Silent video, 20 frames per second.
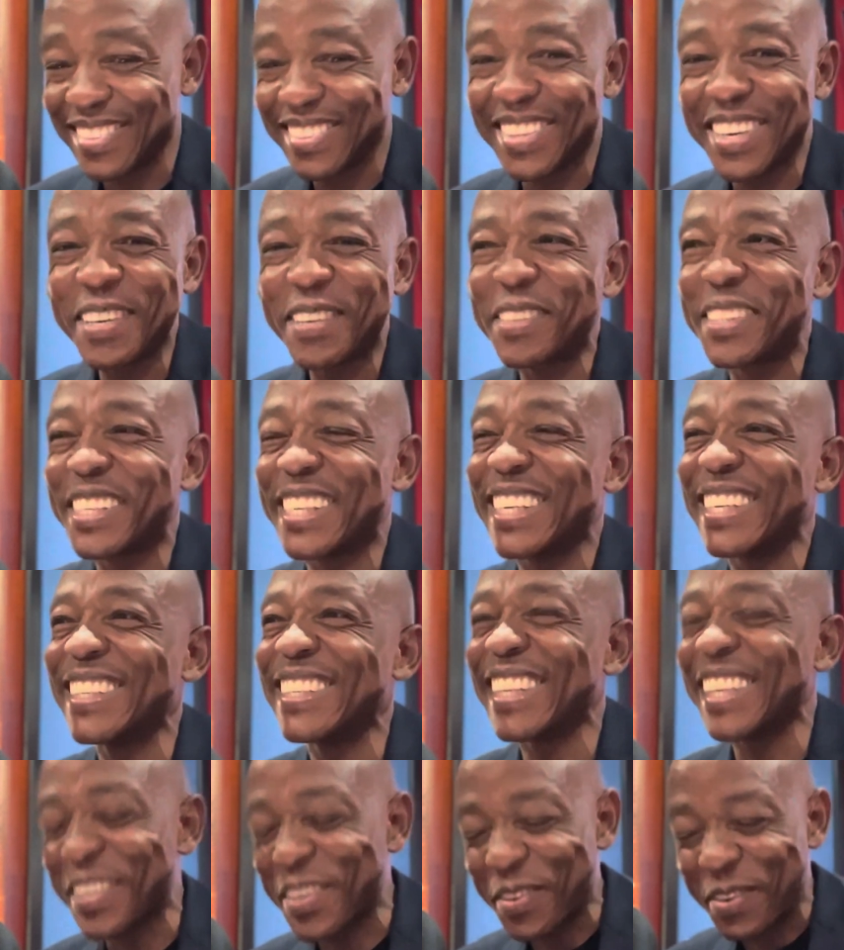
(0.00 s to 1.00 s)
Thank you, sir.
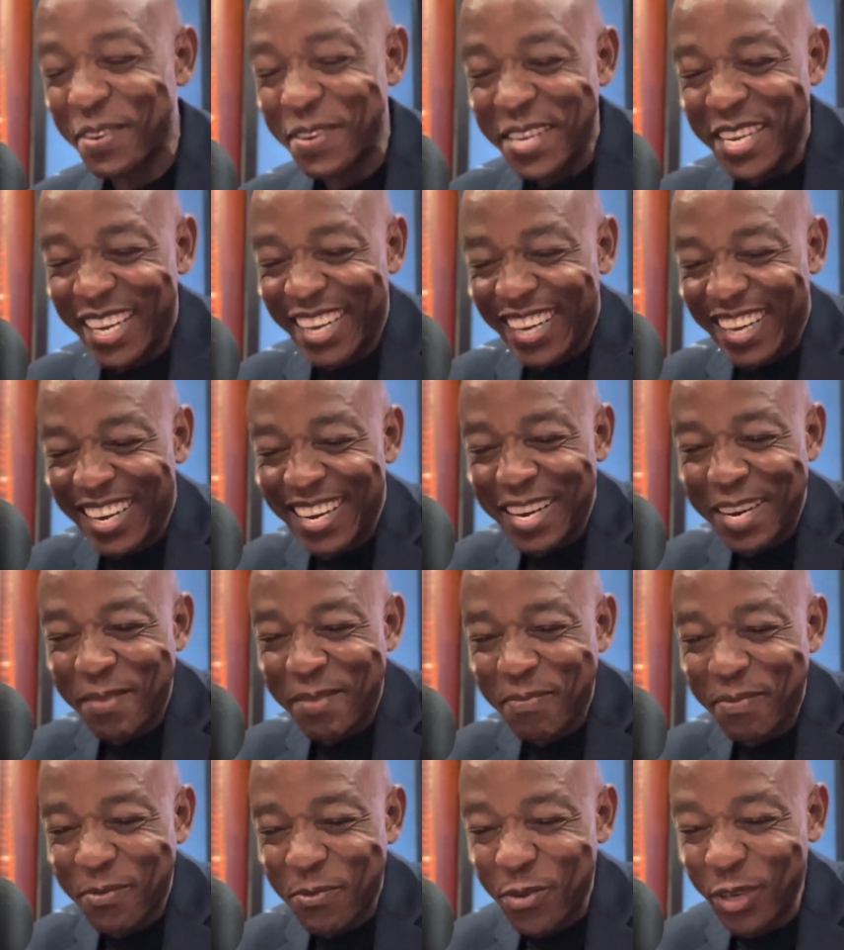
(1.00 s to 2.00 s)
Thank you.
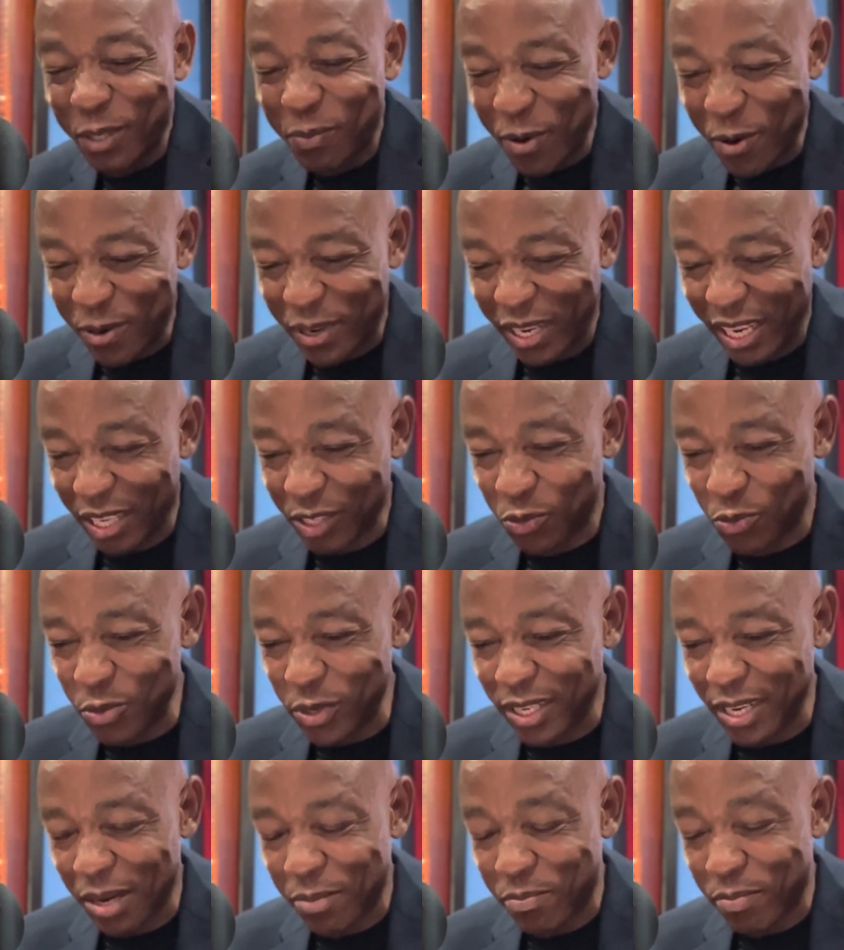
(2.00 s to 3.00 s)
We spoke last
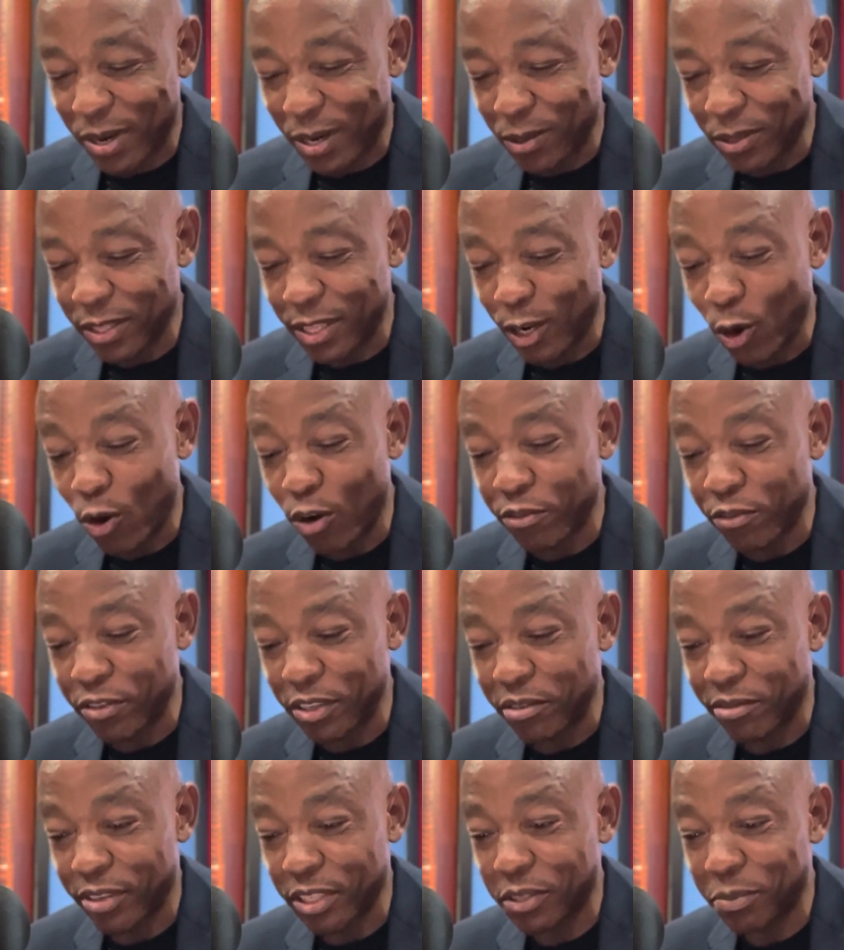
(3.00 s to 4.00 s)
week about the law of
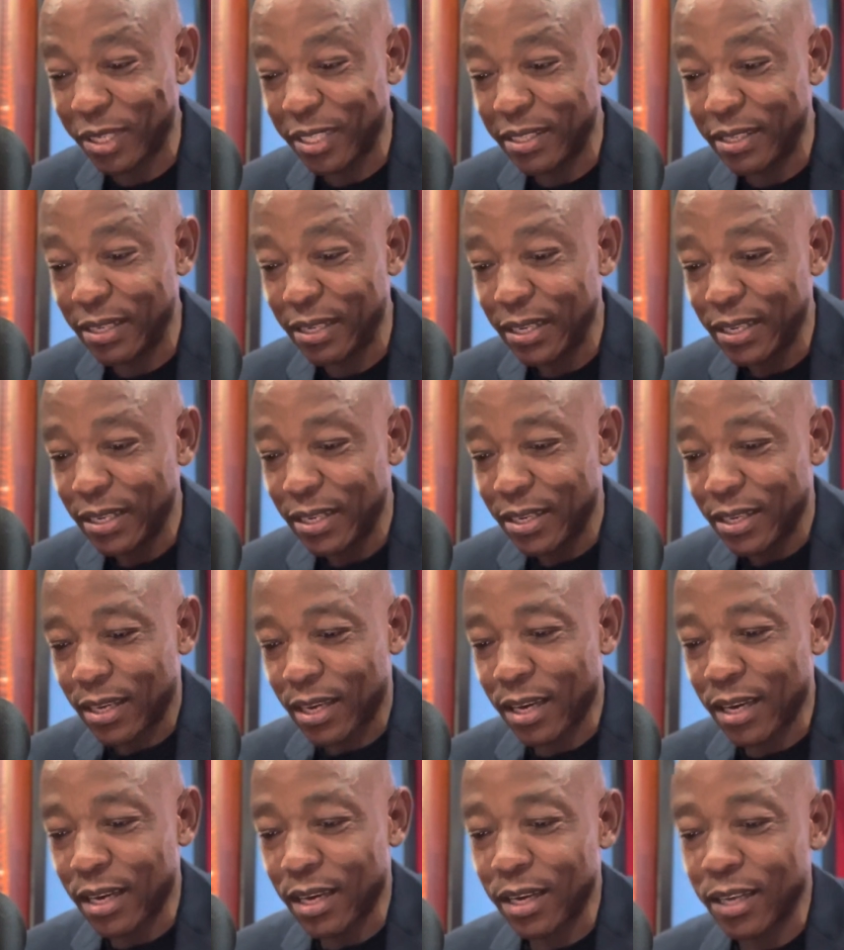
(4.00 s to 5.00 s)
investment,
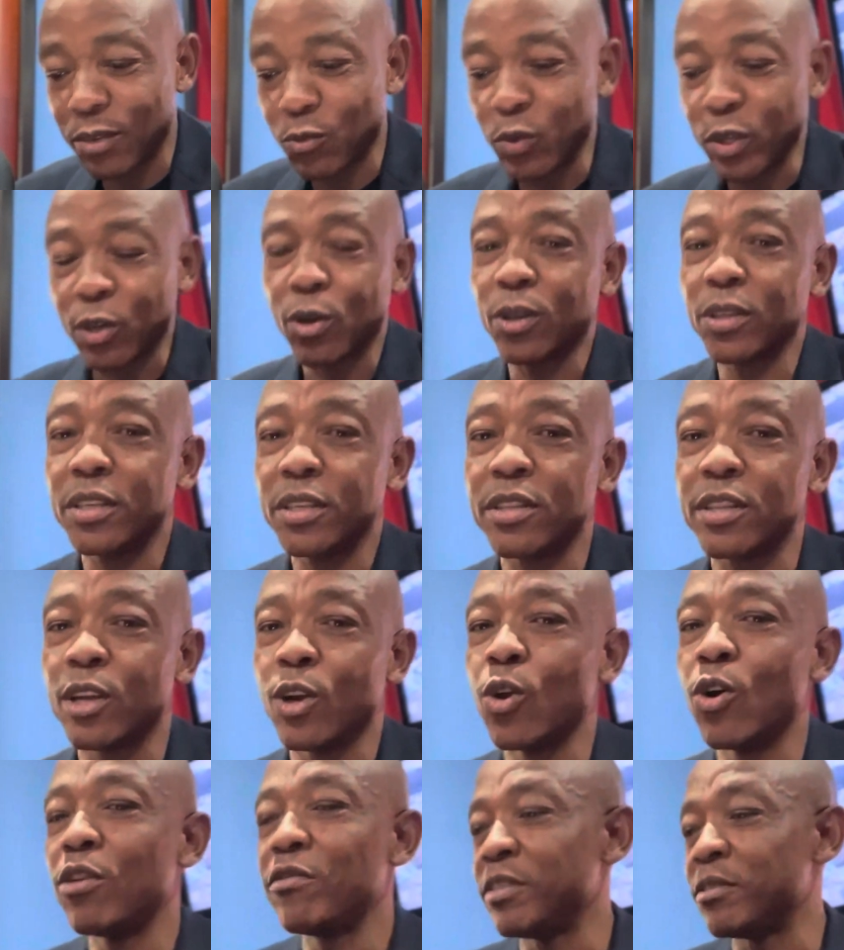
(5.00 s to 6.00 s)
and we called it the
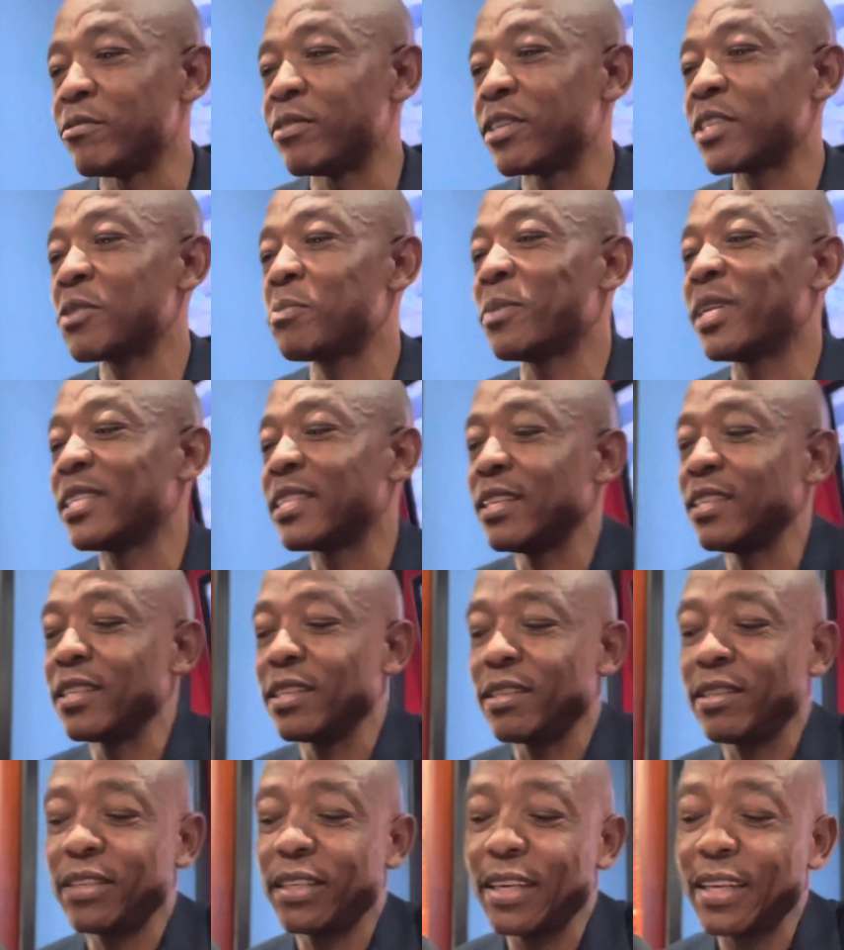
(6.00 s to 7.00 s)
law of investment and
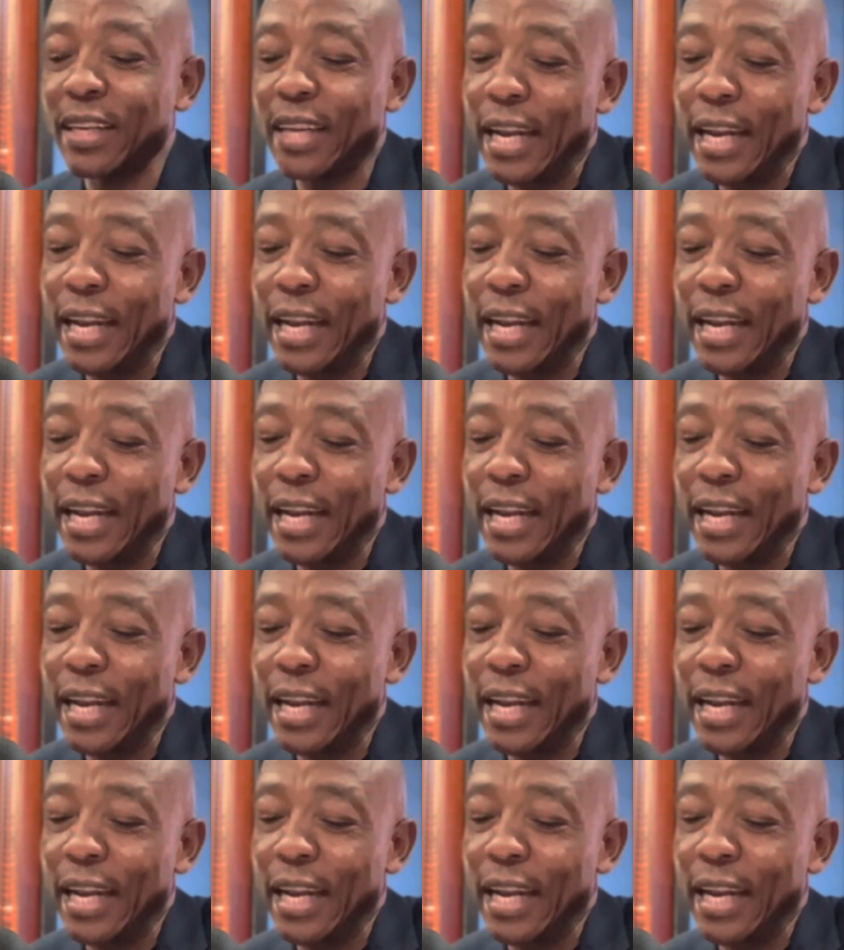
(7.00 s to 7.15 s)
return.